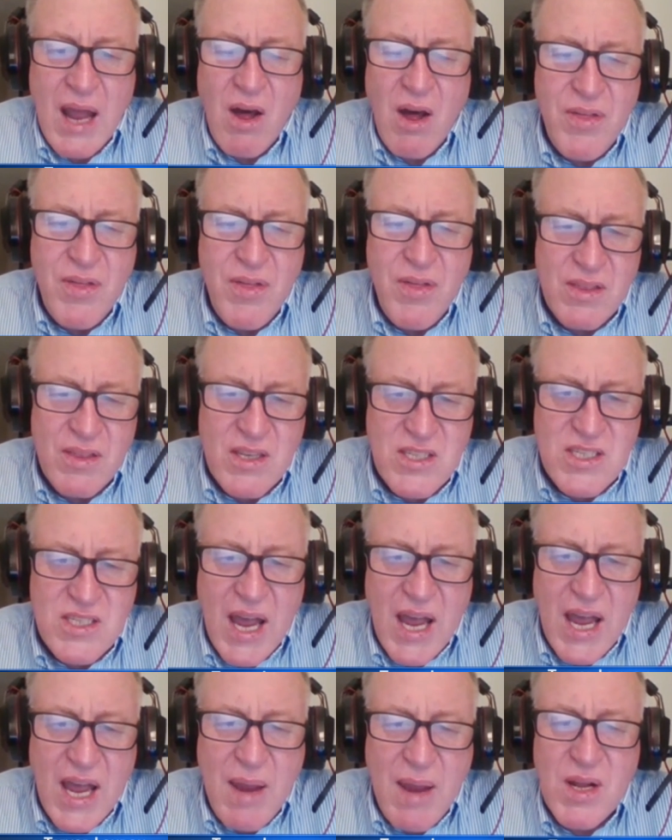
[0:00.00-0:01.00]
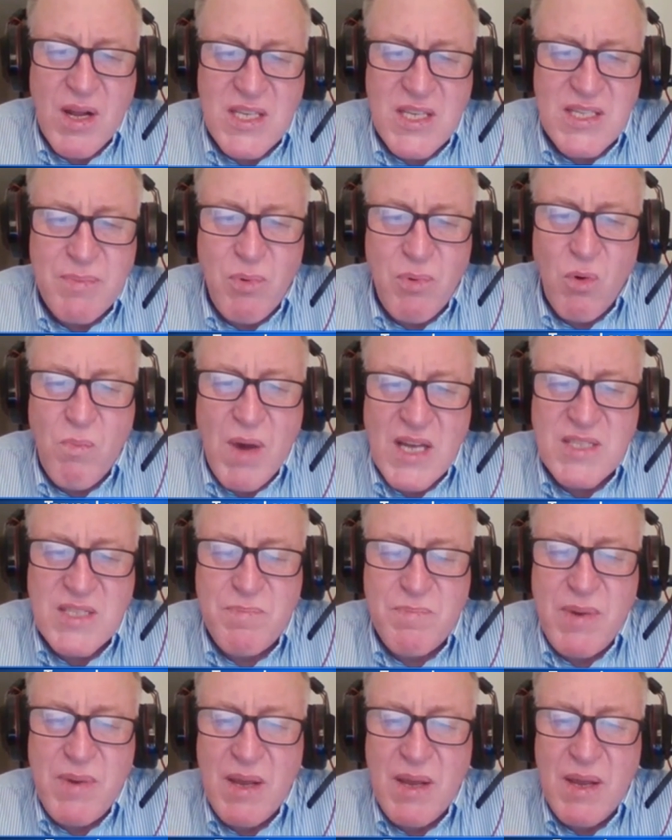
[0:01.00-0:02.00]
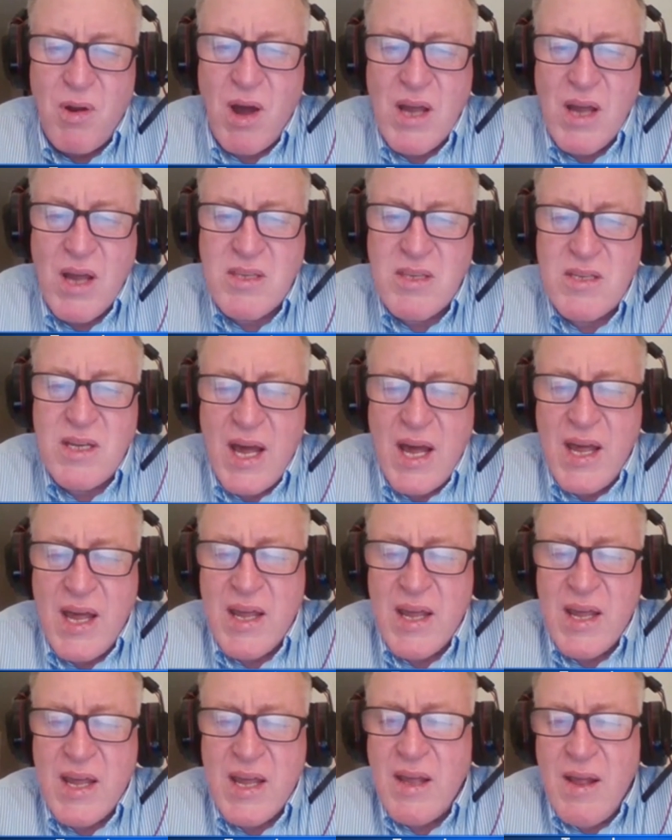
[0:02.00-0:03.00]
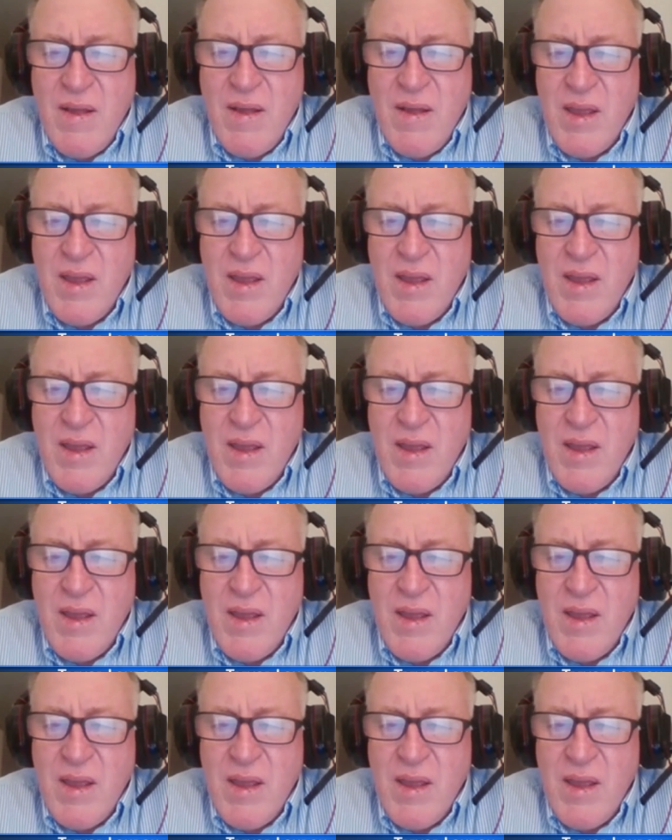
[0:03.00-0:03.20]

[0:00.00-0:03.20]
And I think the same principle must be applied today.